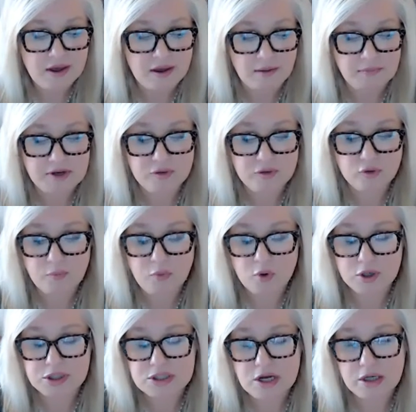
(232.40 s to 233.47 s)
Another
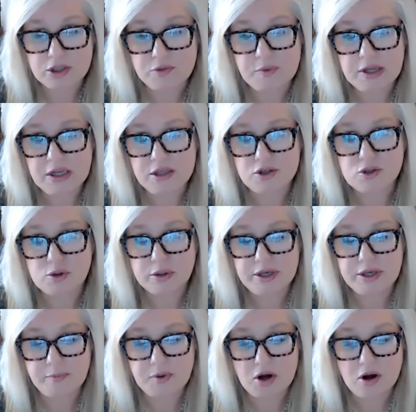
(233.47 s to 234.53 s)
important document is your
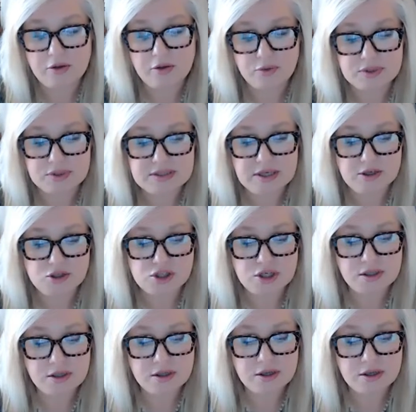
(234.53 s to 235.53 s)
HIPAA authorization.